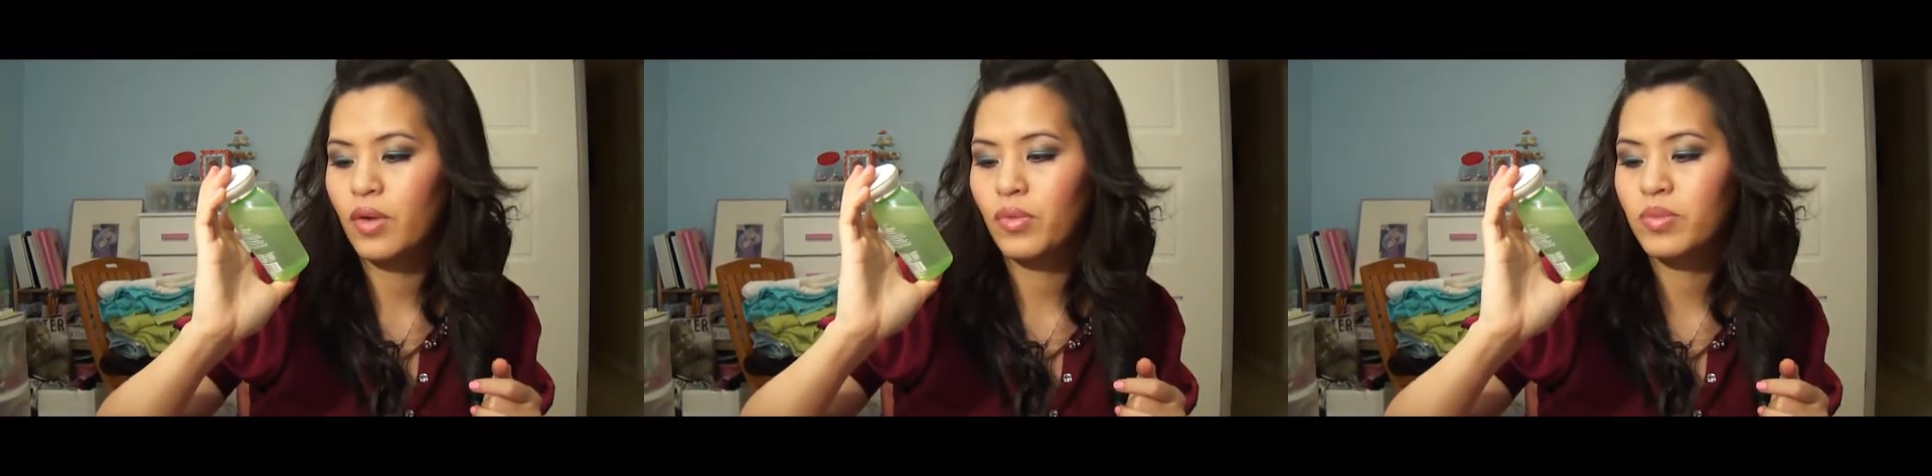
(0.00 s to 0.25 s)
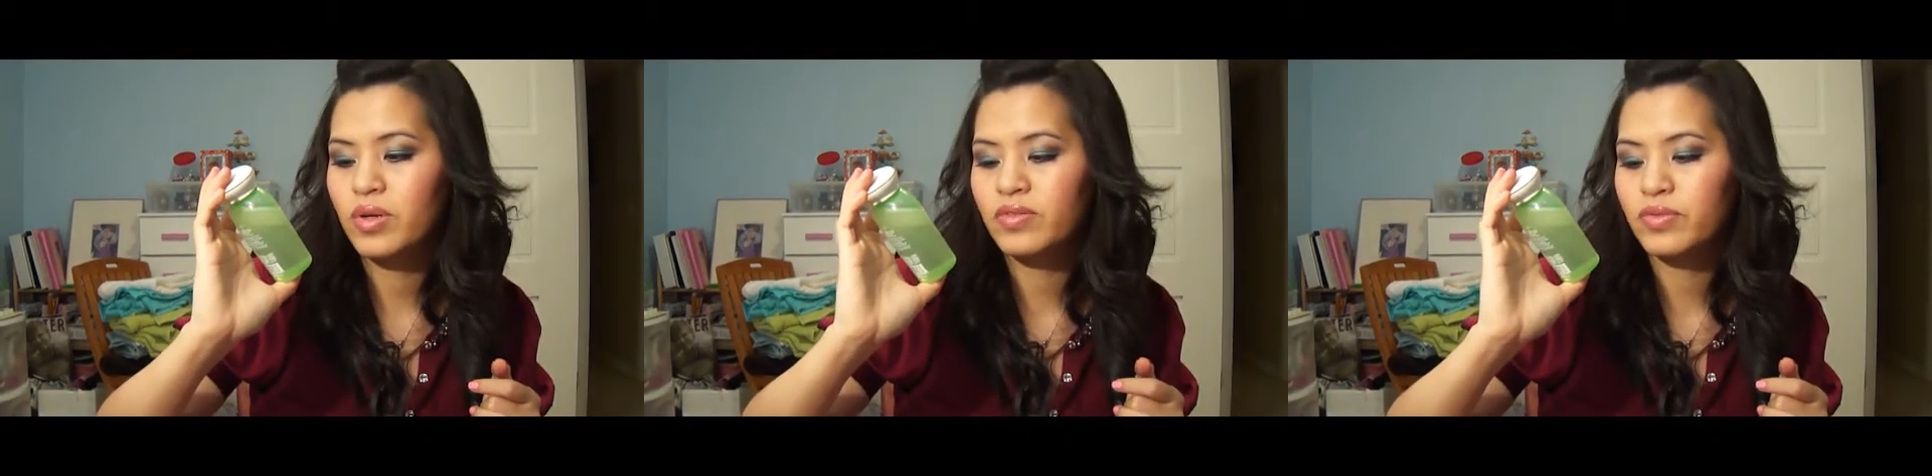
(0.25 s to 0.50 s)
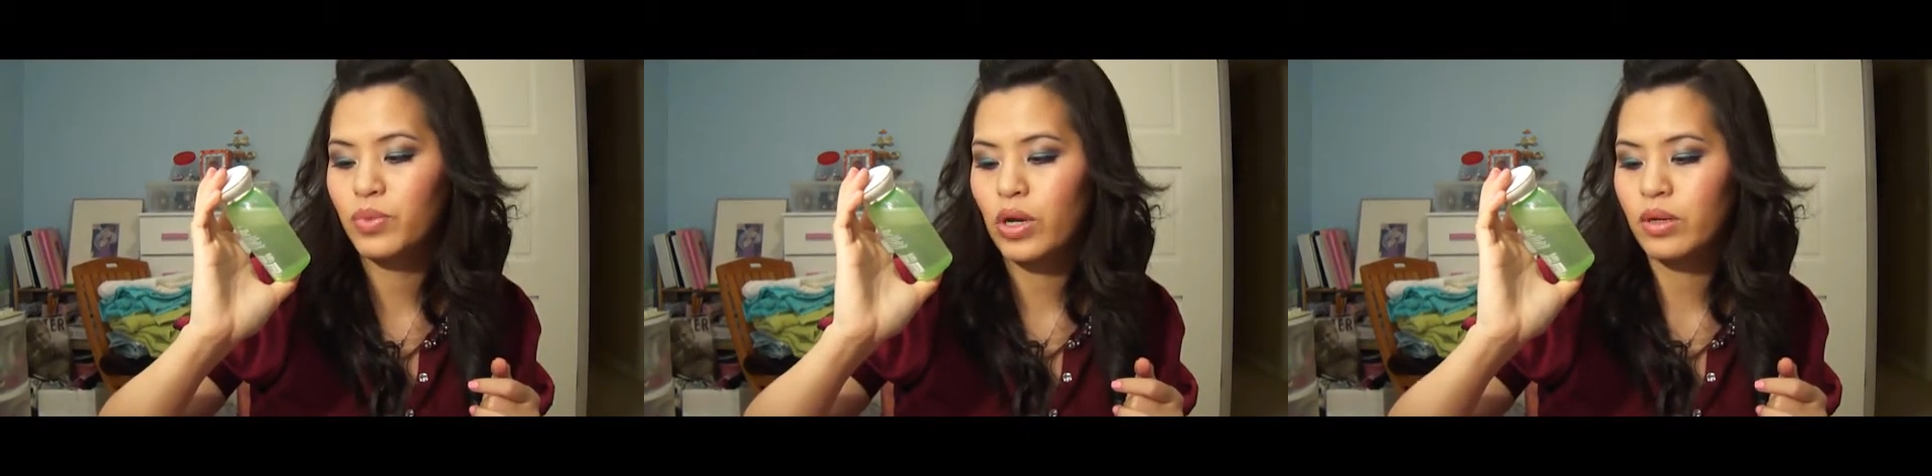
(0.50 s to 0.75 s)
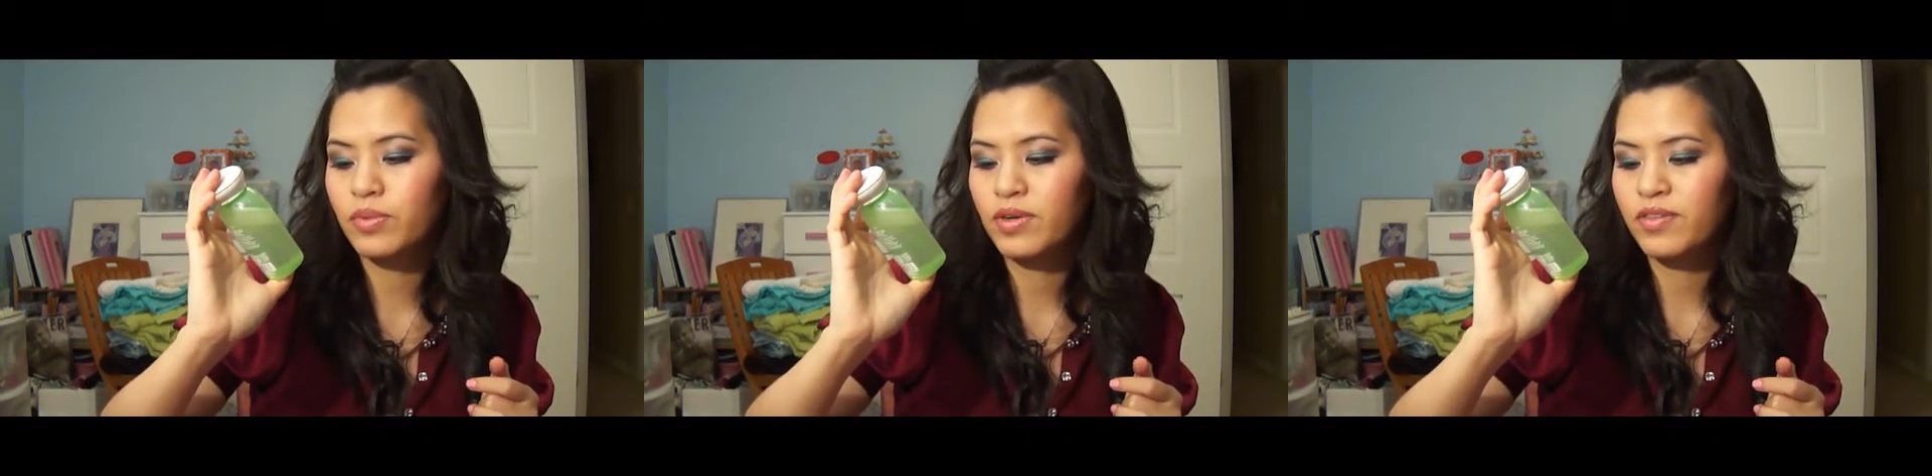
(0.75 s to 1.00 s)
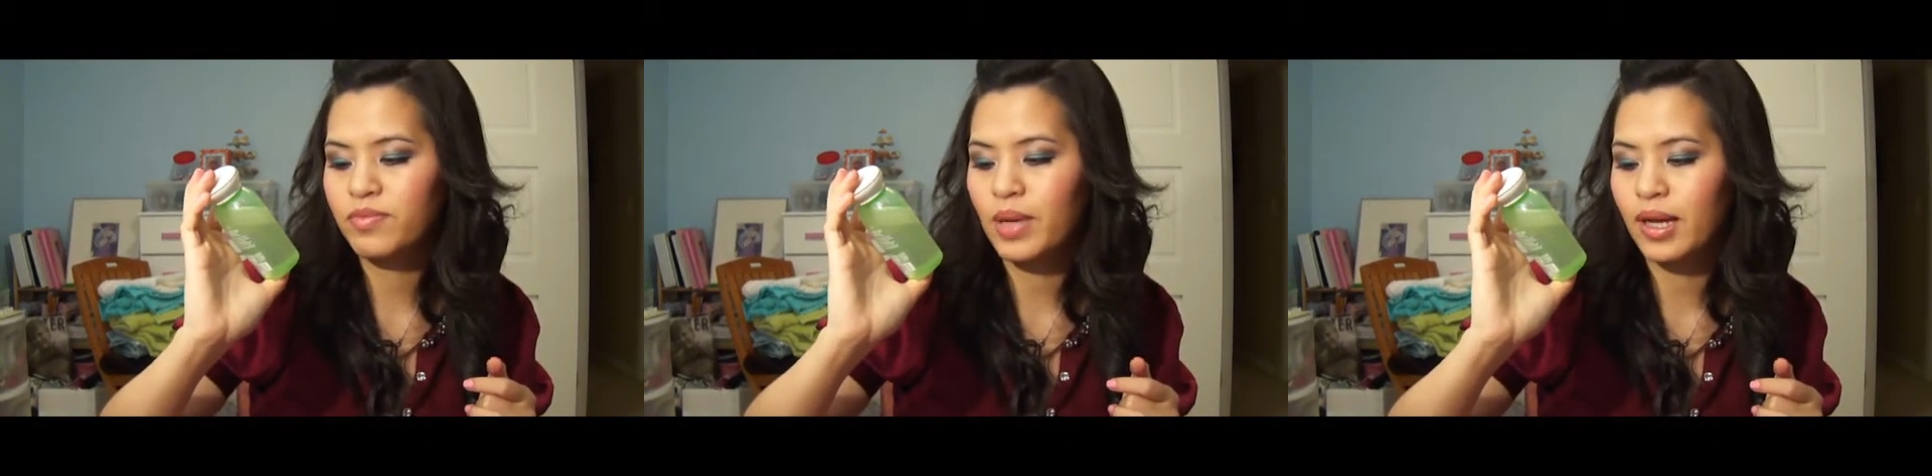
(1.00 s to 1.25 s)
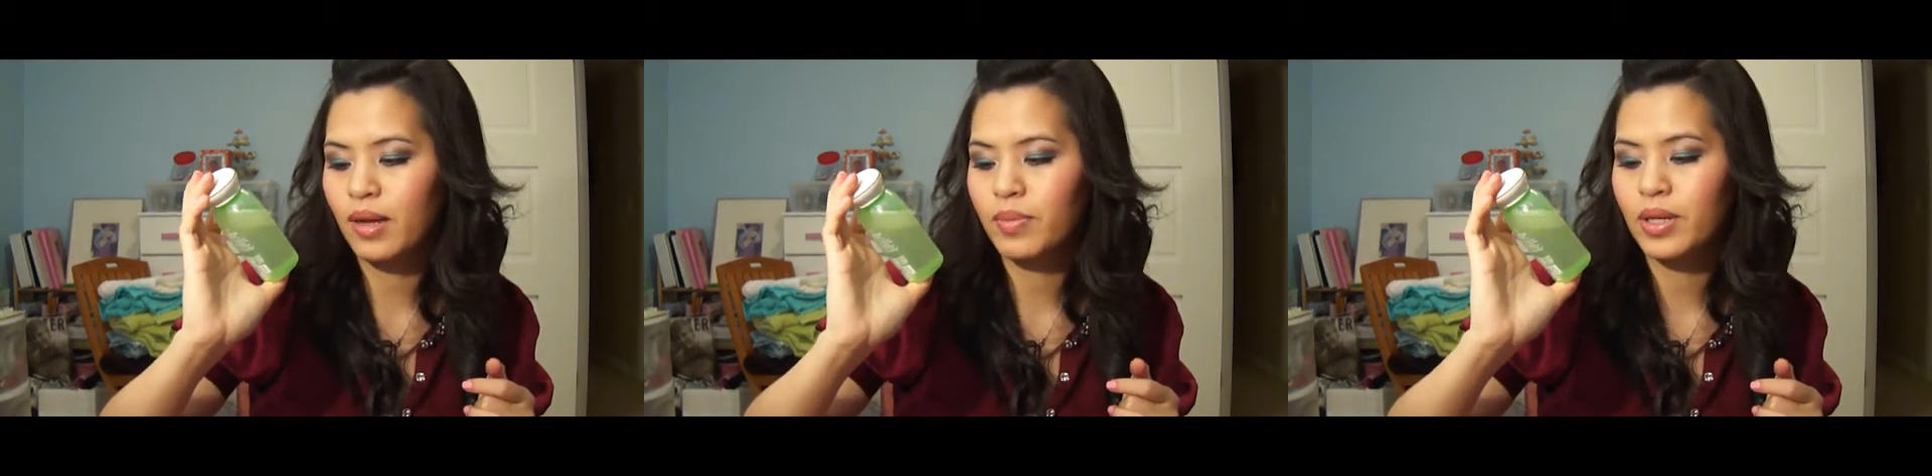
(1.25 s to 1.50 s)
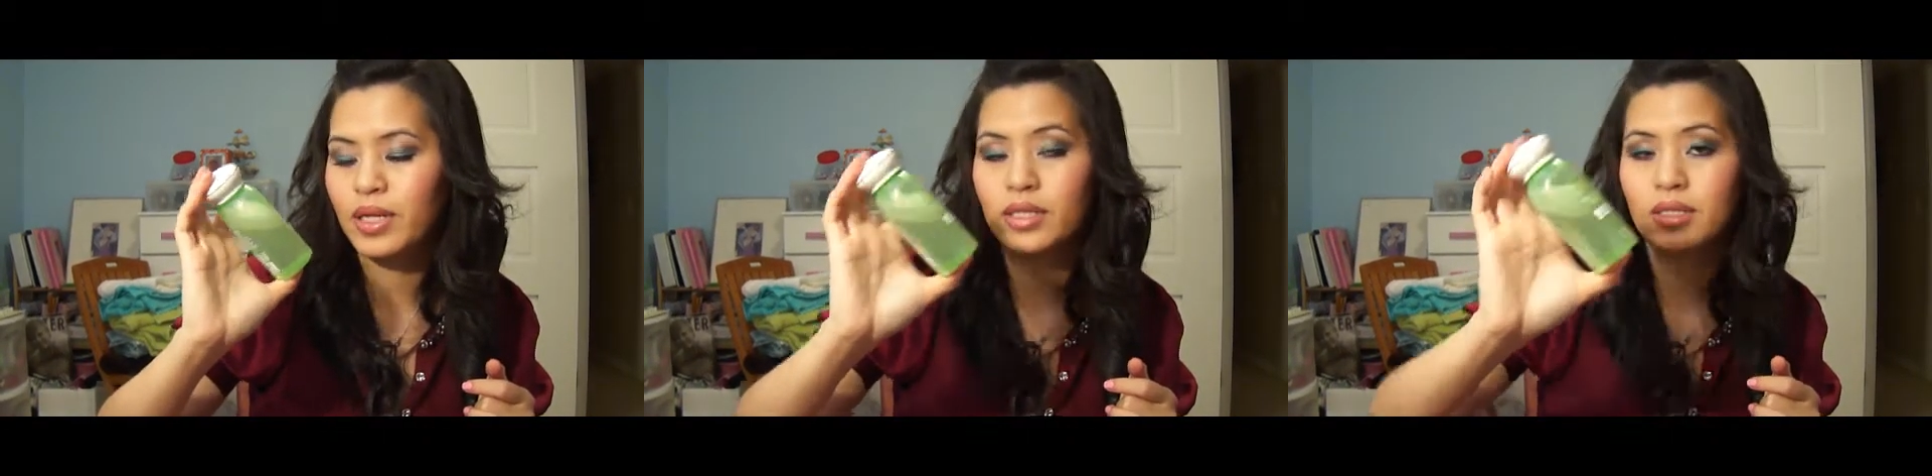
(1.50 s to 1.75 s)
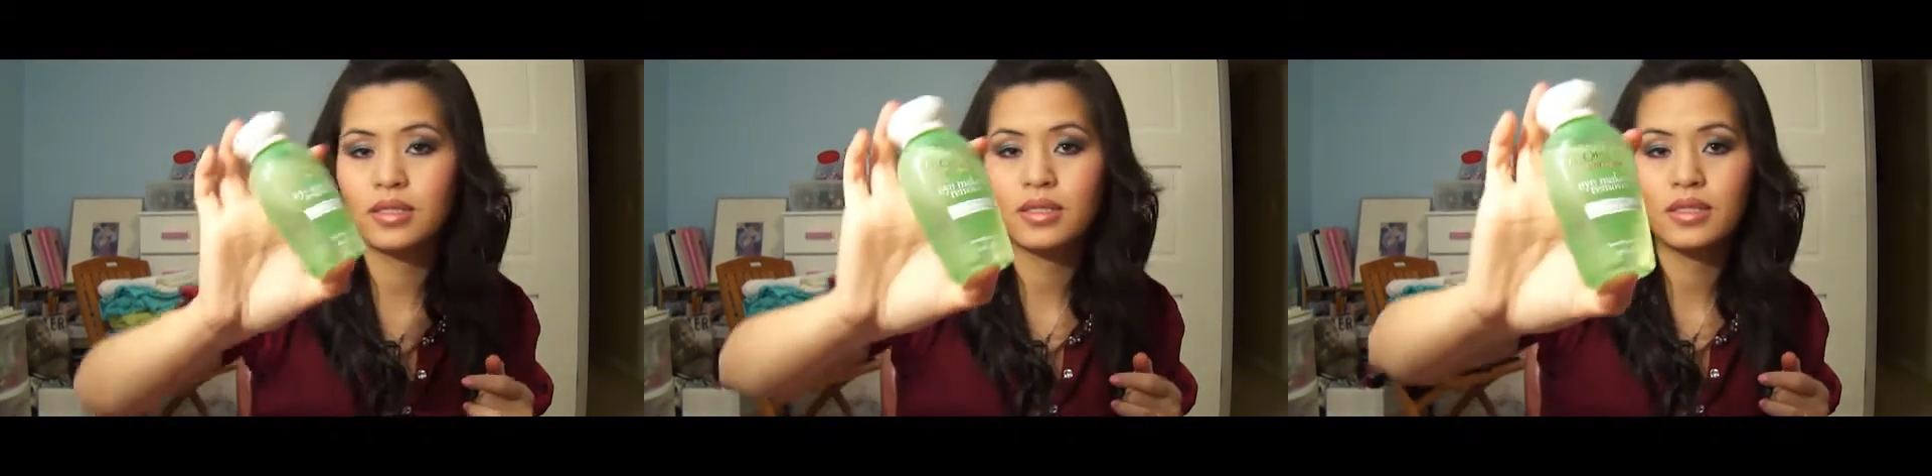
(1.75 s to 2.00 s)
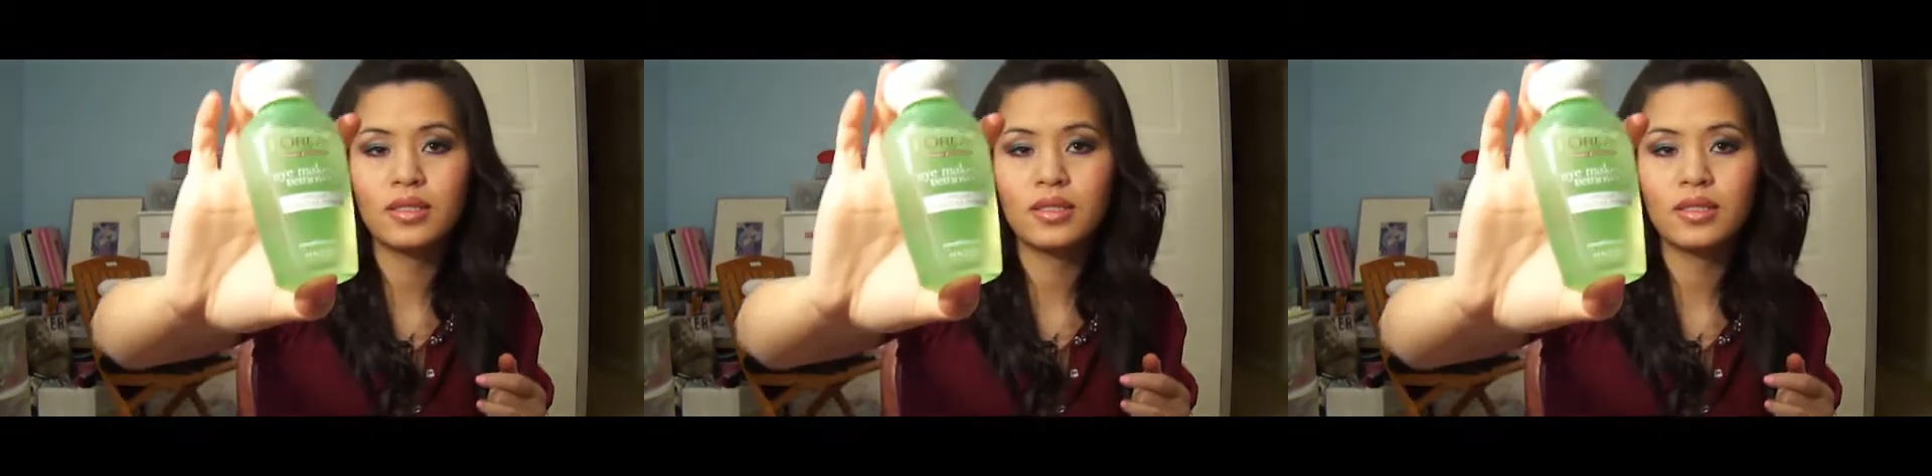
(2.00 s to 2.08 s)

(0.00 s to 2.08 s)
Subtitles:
removes waterproof makeup, and it's